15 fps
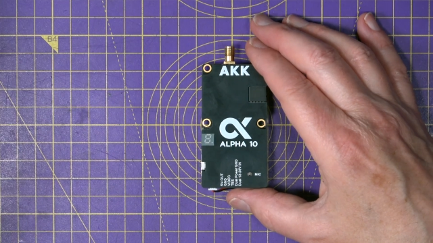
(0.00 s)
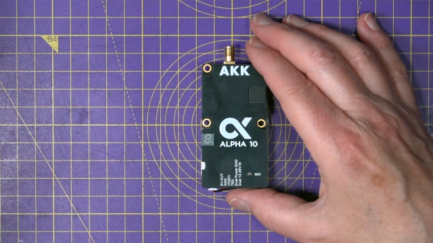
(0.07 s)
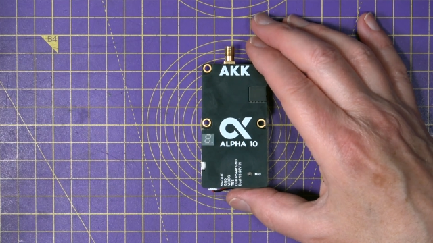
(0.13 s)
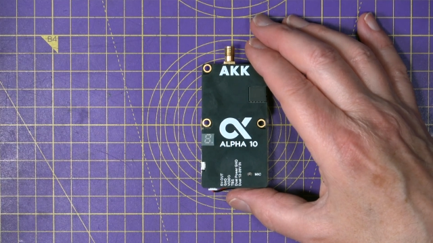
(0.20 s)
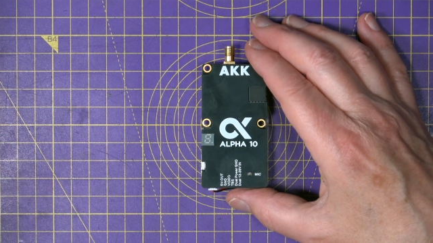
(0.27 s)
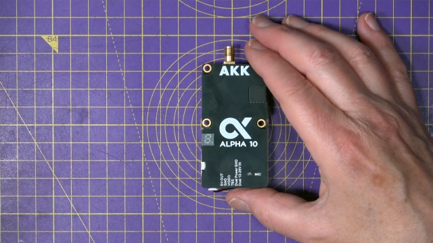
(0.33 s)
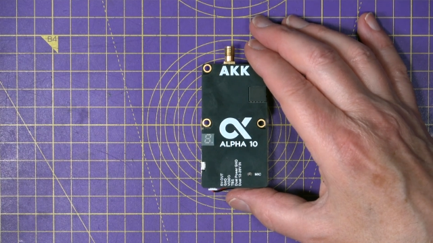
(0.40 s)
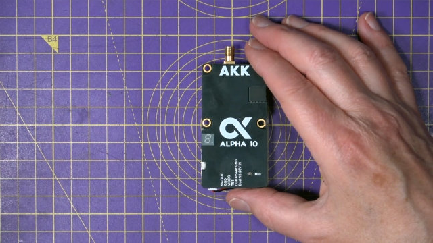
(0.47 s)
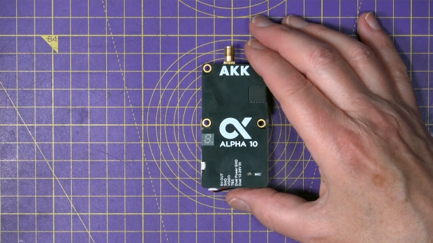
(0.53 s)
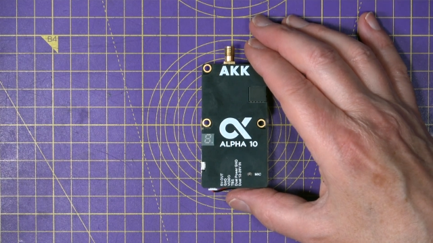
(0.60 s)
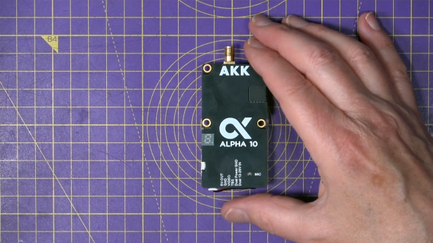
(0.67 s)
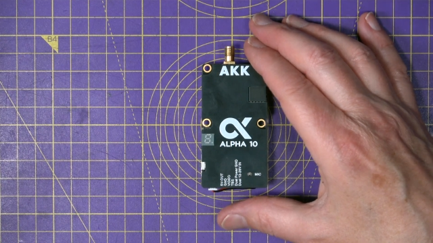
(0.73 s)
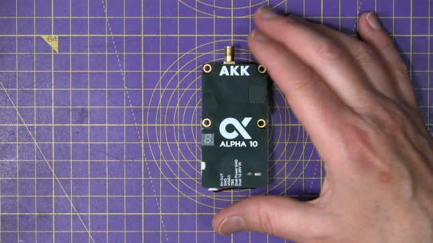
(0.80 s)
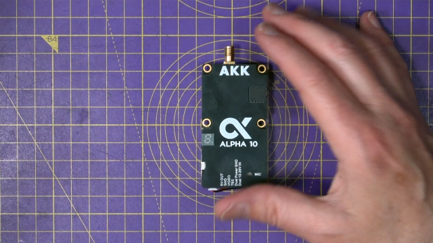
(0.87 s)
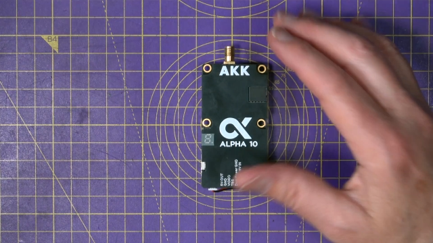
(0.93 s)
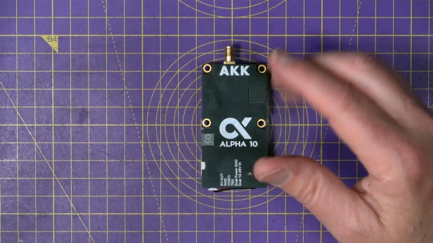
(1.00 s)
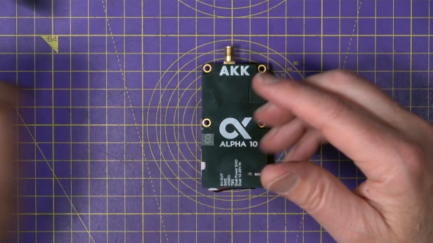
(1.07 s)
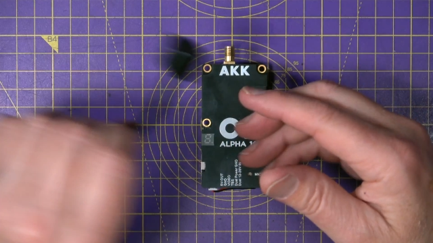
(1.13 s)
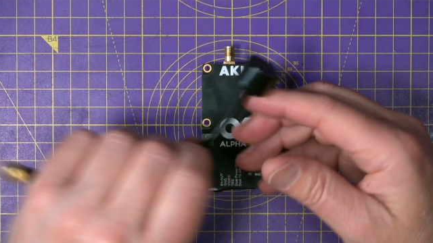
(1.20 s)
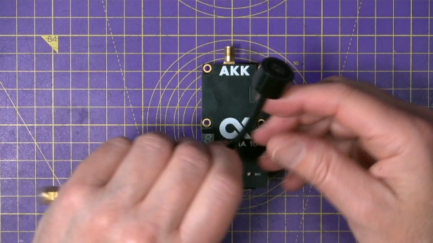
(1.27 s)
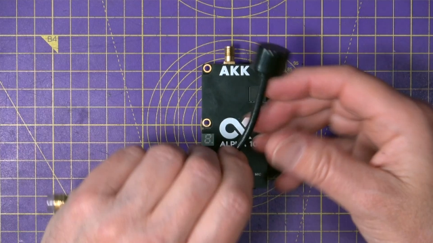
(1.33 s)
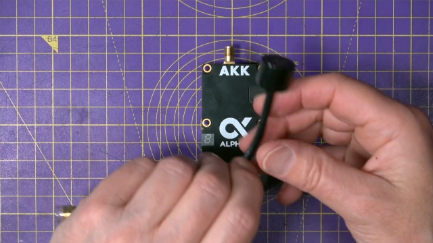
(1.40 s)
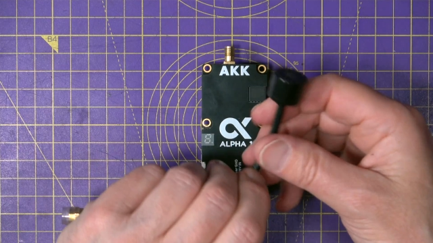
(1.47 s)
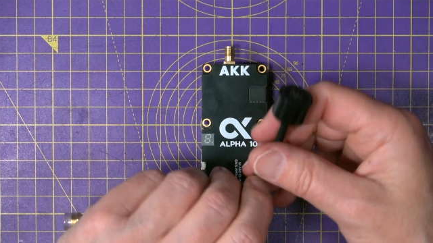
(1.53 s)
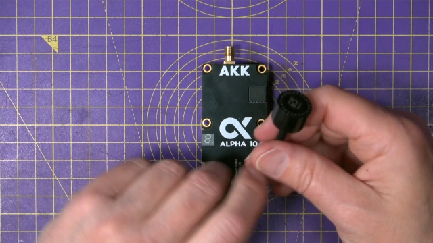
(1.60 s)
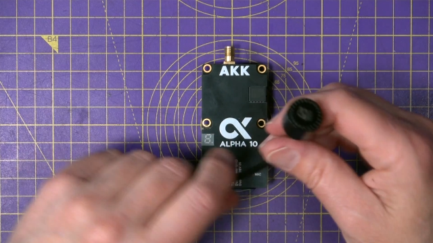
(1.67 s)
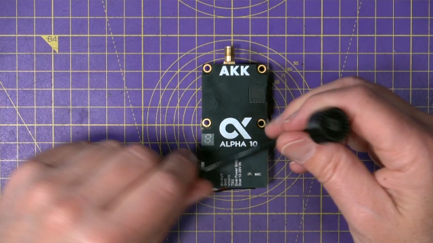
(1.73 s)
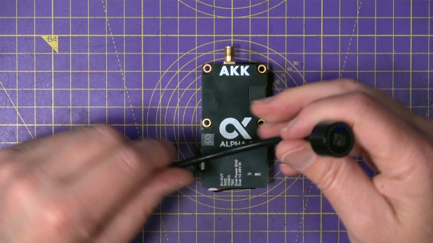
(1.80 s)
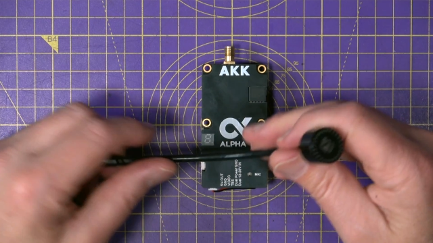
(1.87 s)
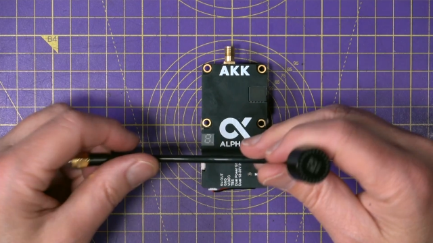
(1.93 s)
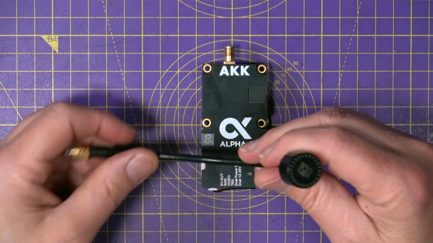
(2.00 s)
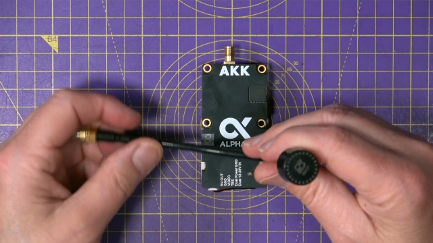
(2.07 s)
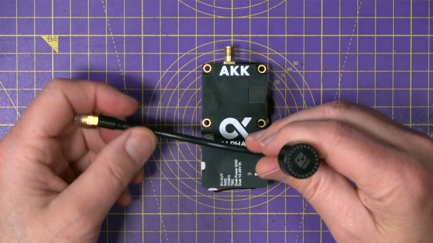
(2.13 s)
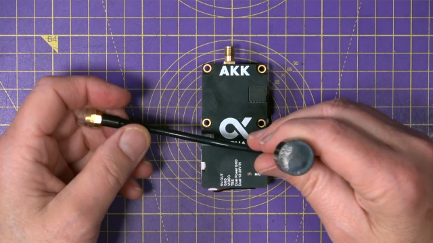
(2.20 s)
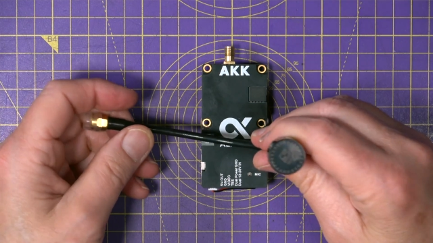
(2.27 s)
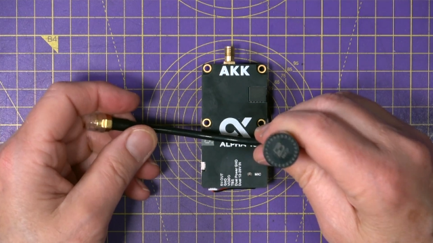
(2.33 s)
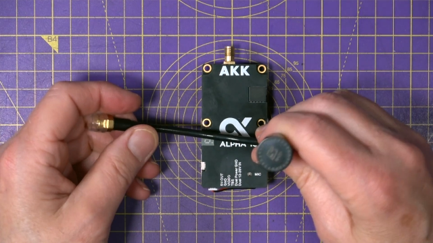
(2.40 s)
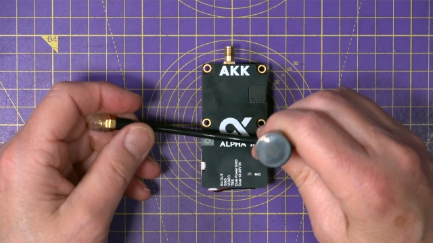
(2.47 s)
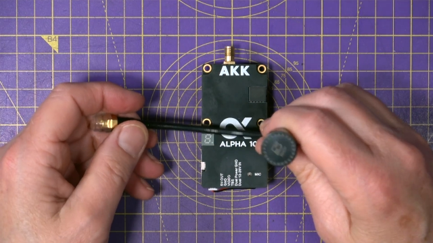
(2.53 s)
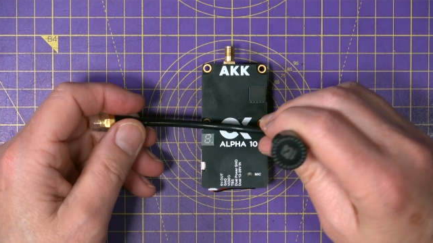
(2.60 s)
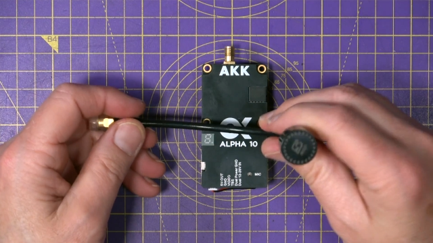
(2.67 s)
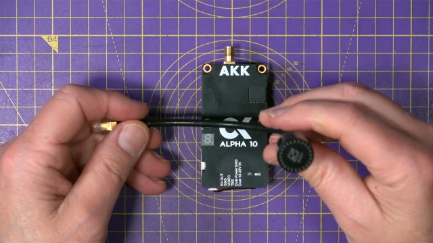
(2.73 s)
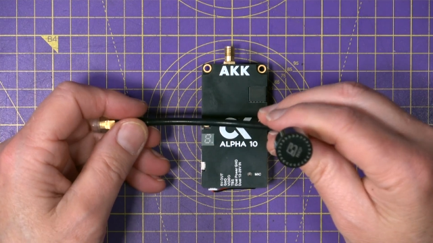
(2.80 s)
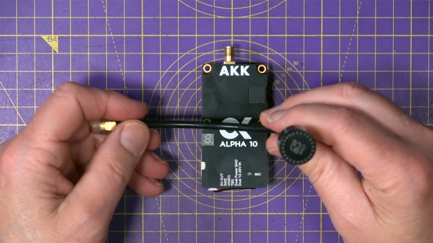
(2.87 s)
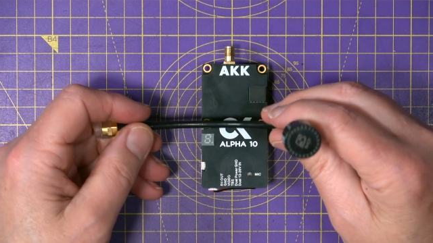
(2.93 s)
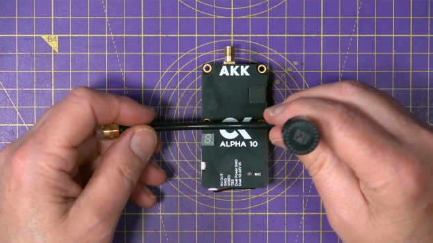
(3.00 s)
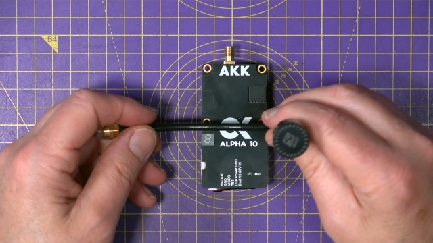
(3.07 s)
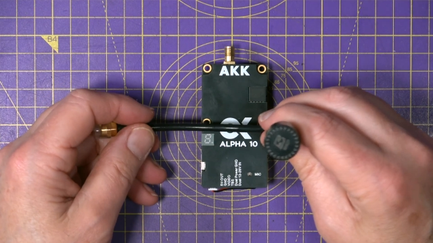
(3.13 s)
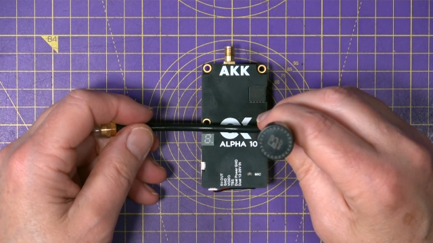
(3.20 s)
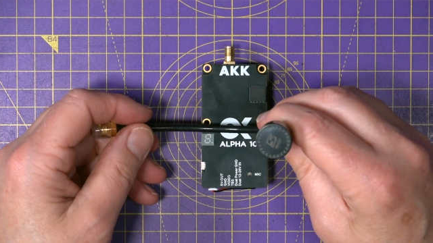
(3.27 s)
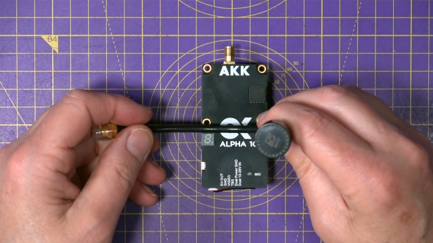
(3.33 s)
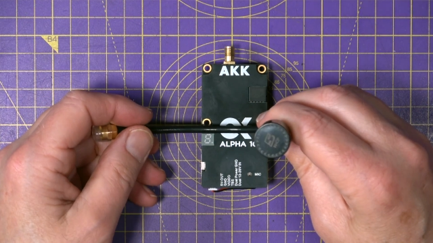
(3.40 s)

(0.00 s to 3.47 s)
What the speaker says: No face is visible, so there are no lips to read.